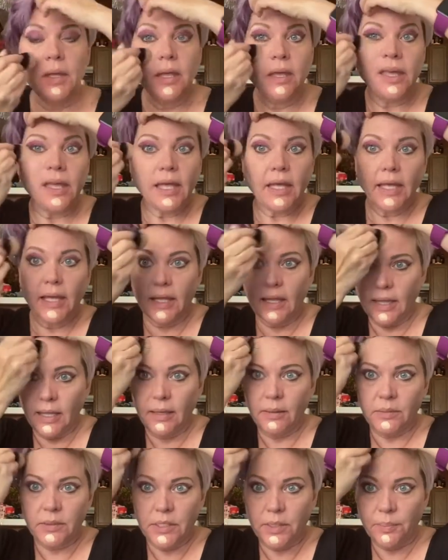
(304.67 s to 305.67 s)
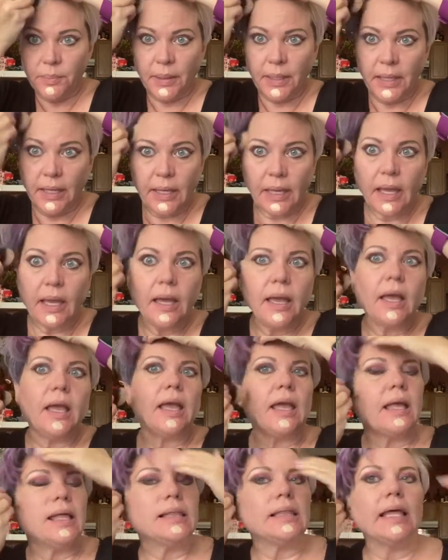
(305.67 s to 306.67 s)
He claimed to be
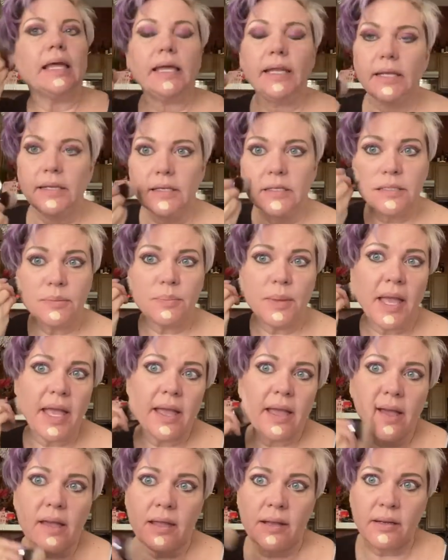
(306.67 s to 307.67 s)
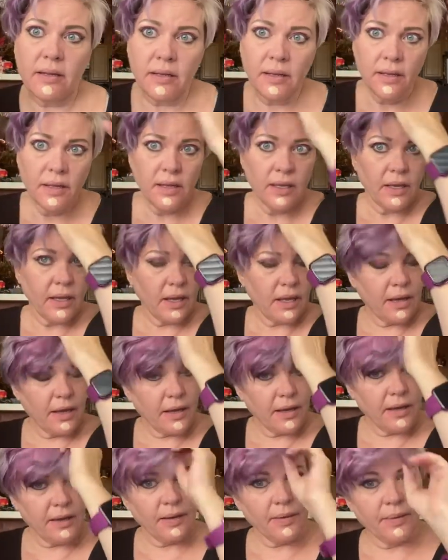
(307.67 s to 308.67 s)
a ladies' man.
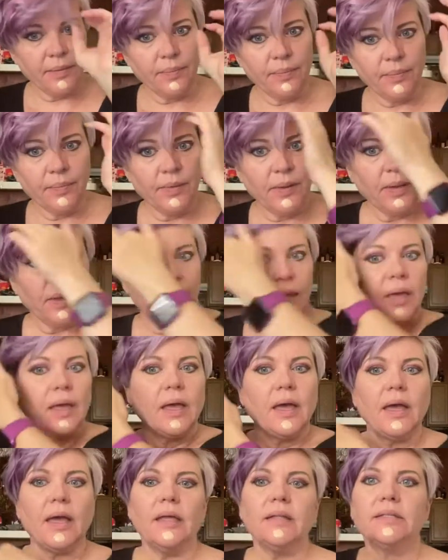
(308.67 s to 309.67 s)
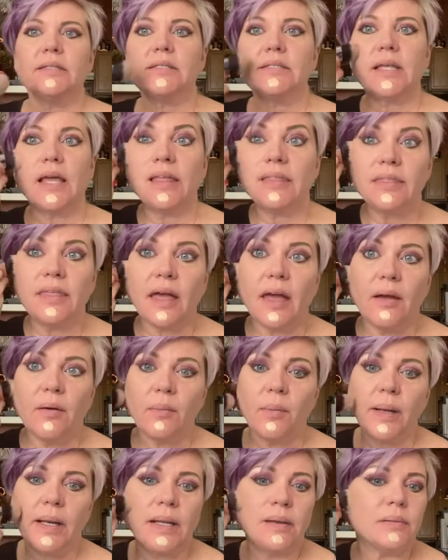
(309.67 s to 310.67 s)
Um, and said that
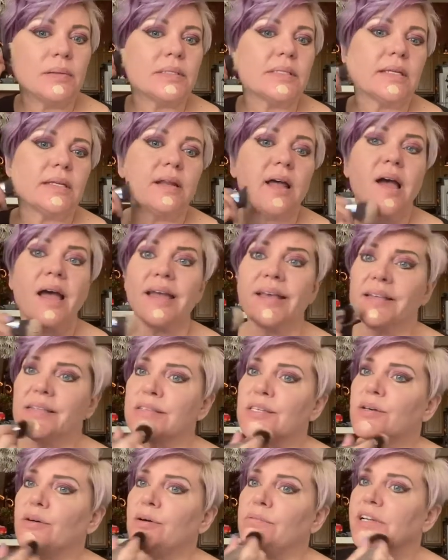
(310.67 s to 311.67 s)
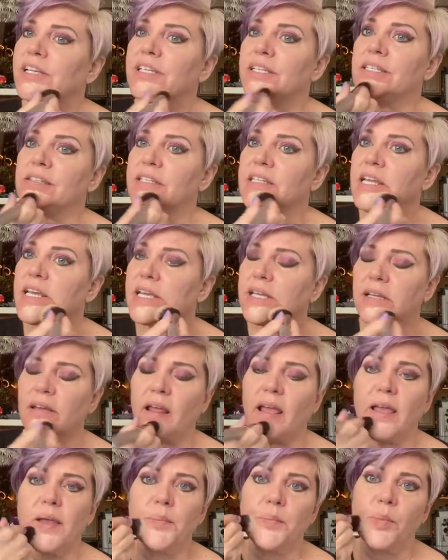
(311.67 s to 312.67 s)
when he was in high school, his
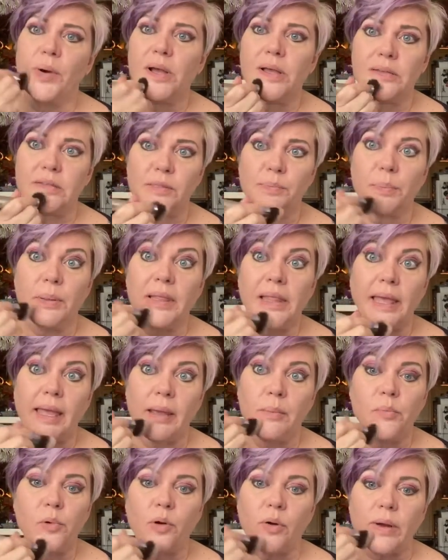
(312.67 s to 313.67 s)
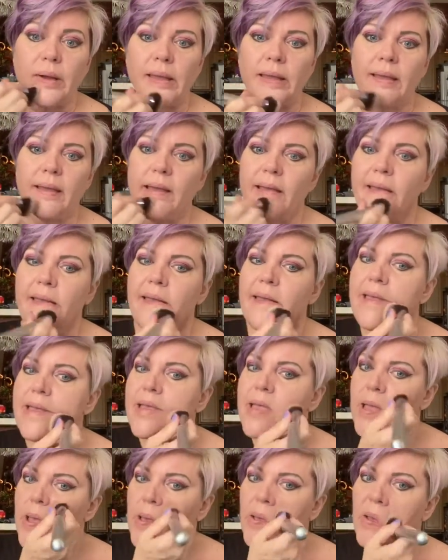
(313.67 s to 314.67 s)
nickname was Playboy.
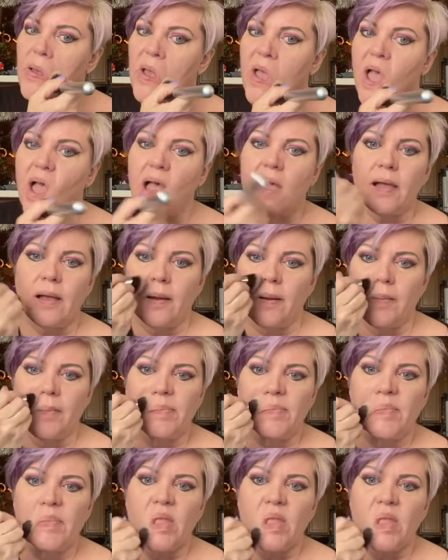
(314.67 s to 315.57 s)
Um,